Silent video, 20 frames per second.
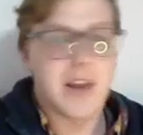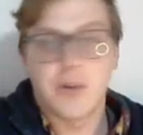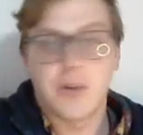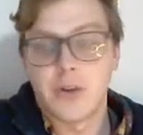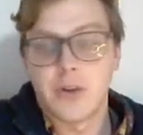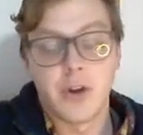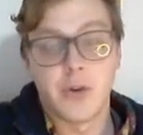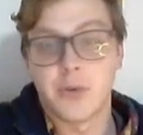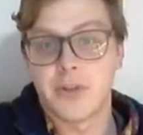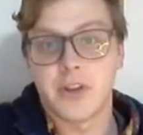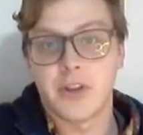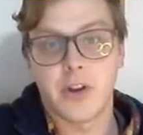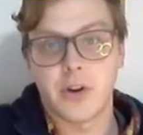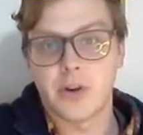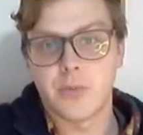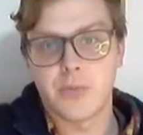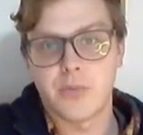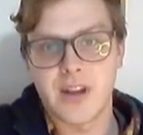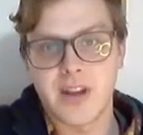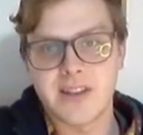don't know what the
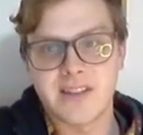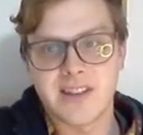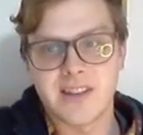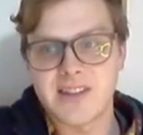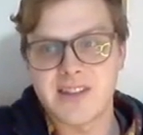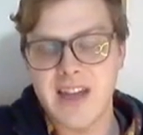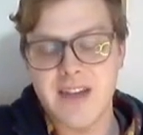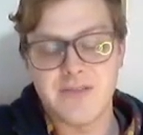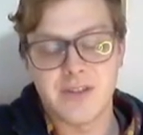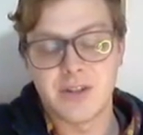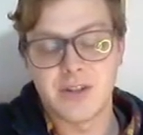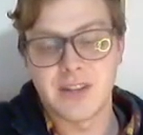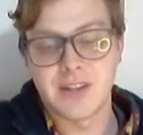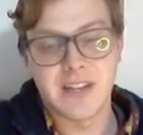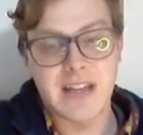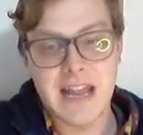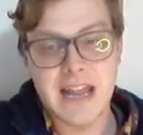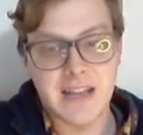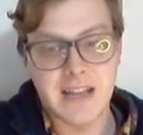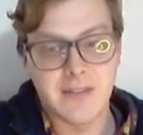current price is. I haven't looked
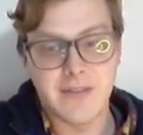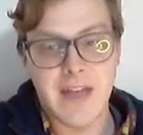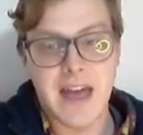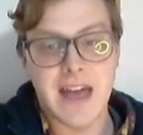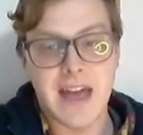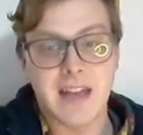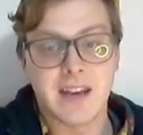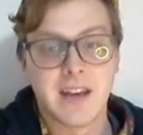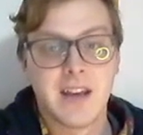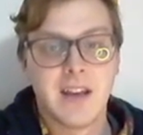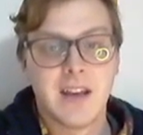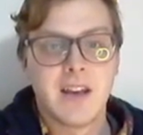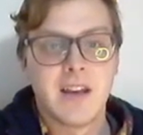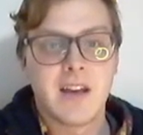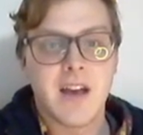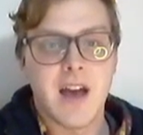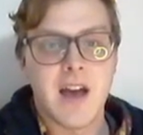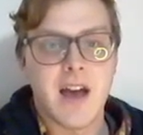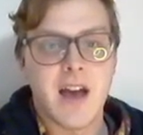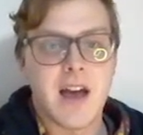at any of that.
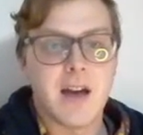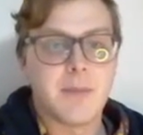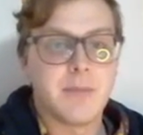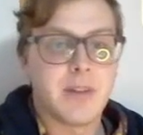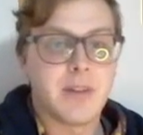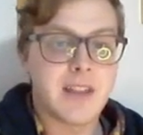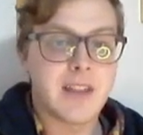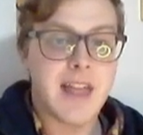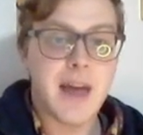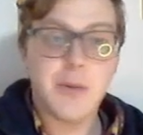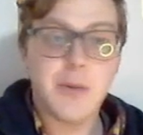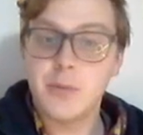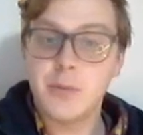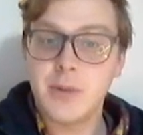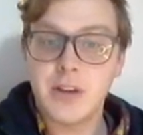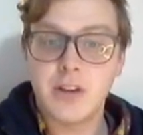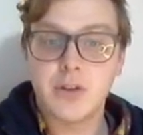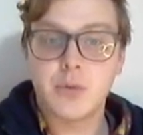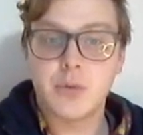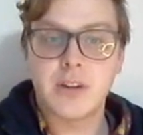But that would
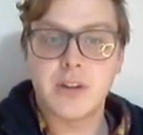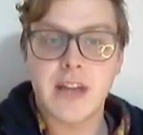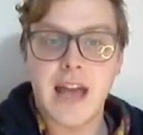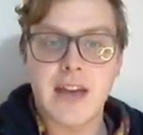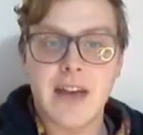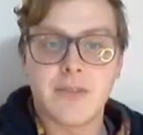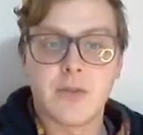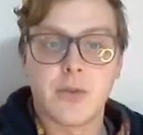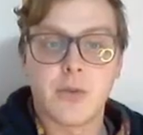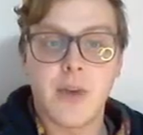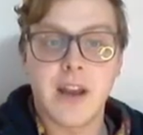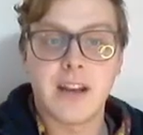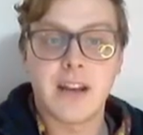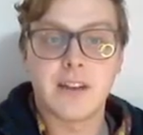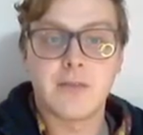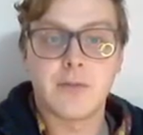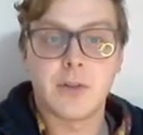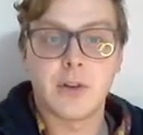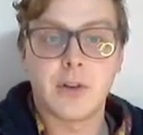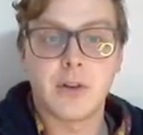be a good one to have
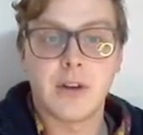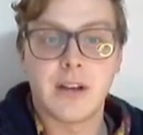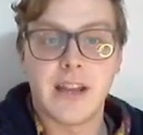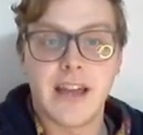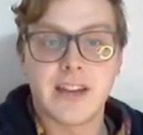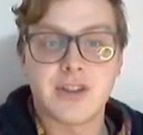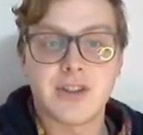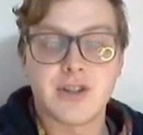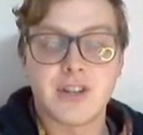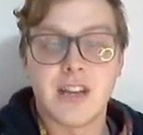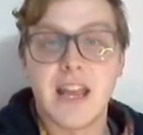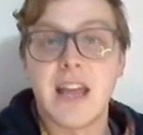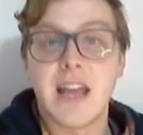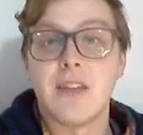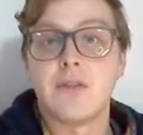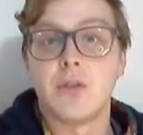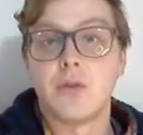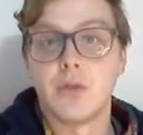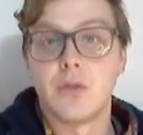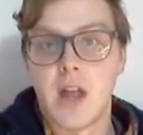graded for your collection
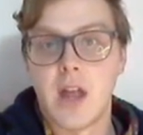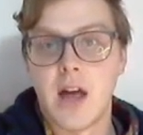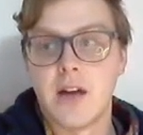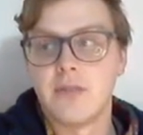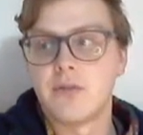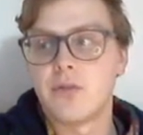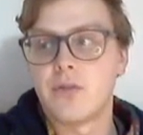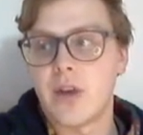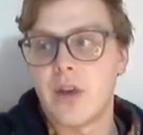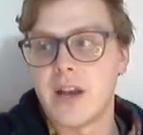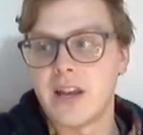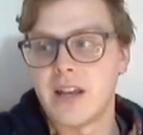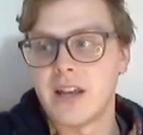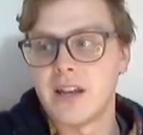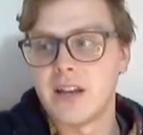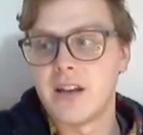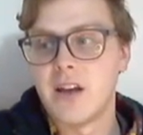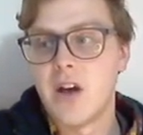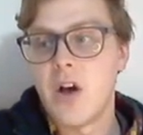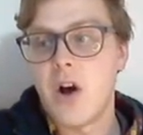if you love
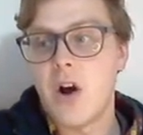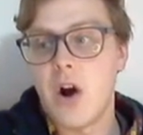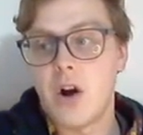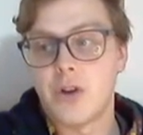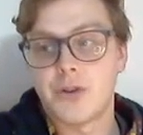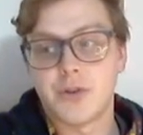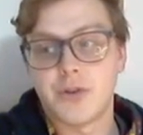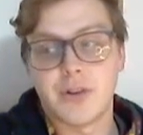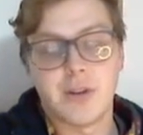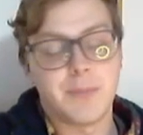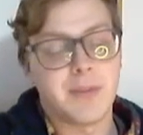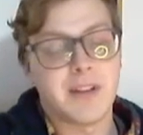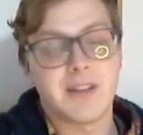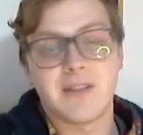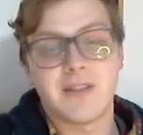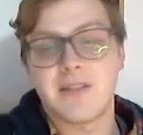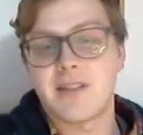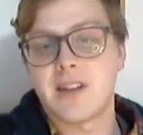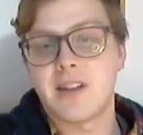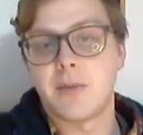graded alternate, because
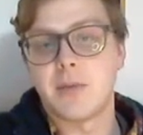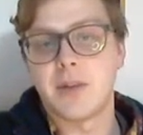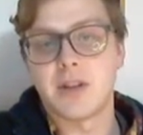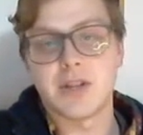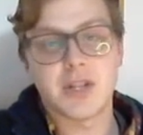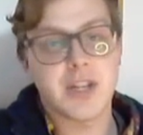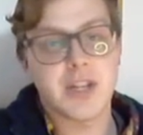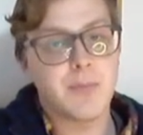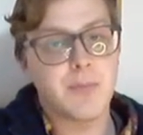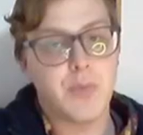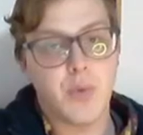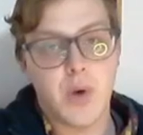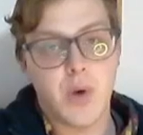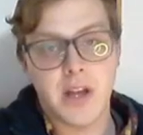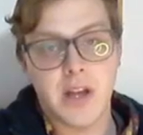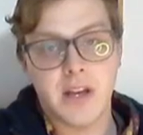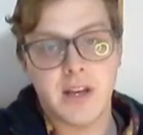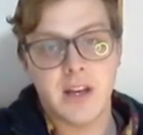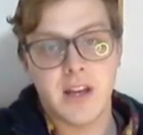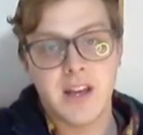it's going to be a cheap
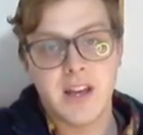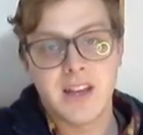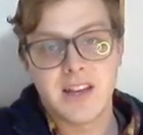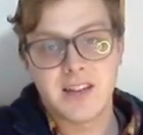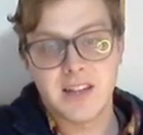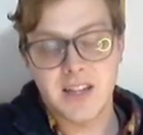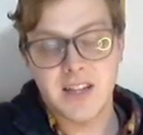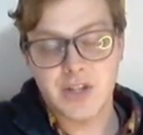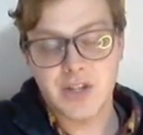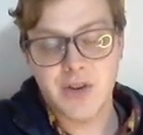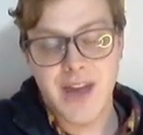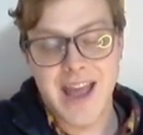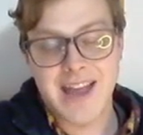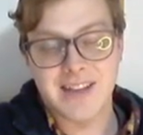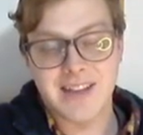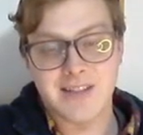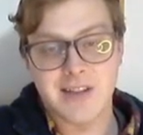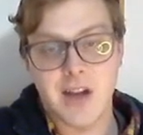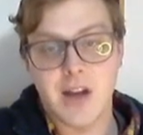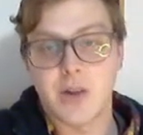one to get your
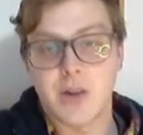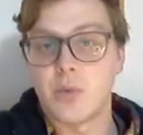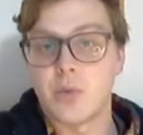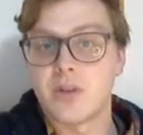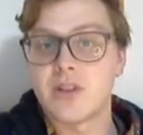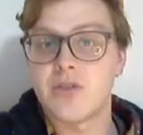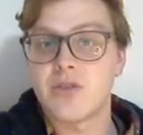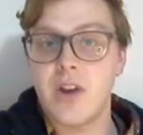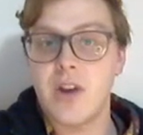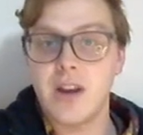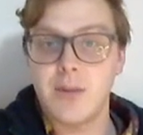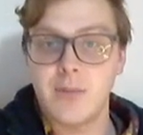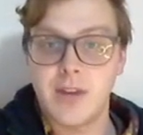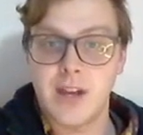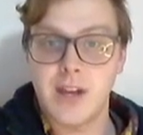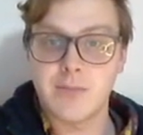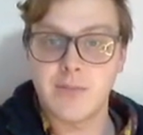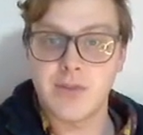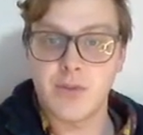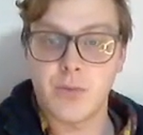hands on. And once grading
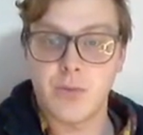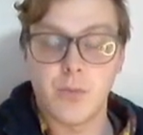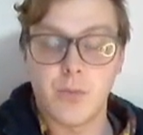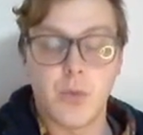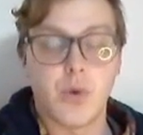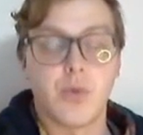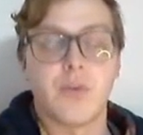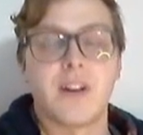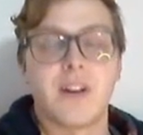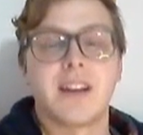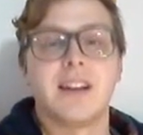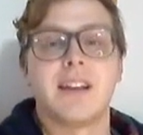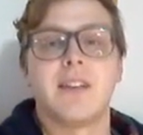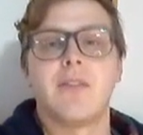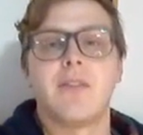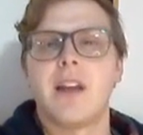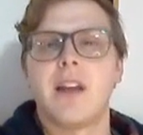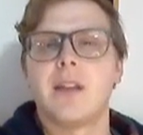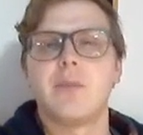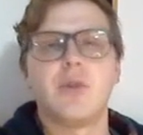becomes more readily
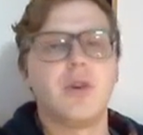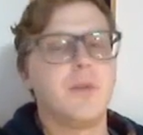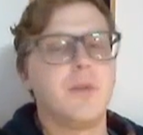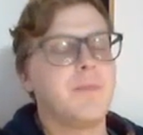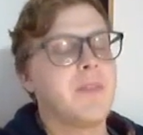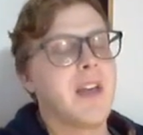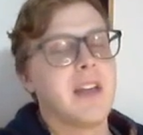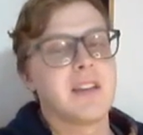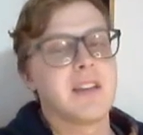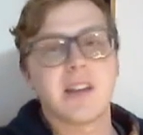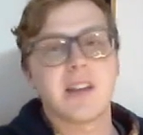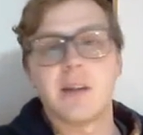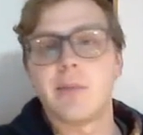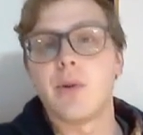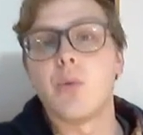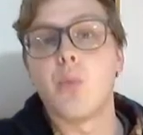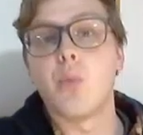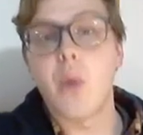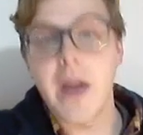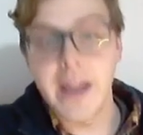available, it's going to
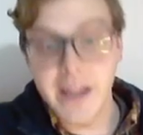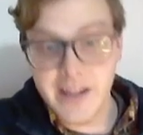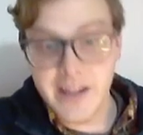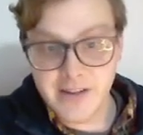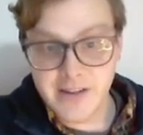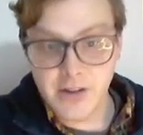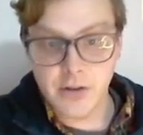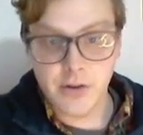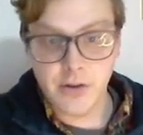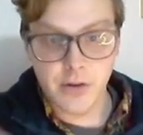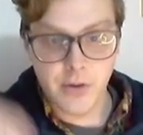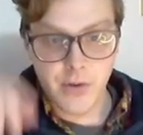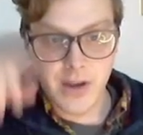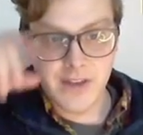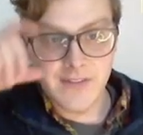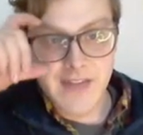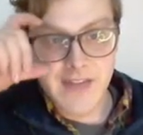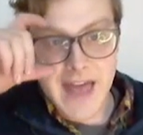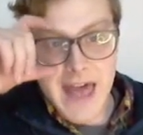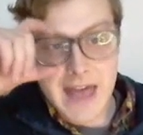be way easier to
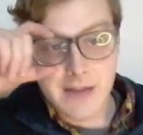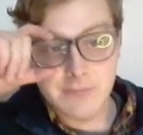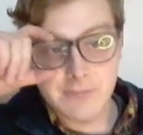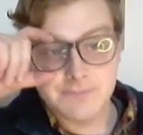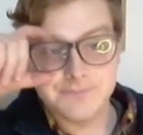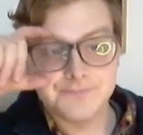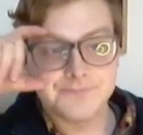grade that.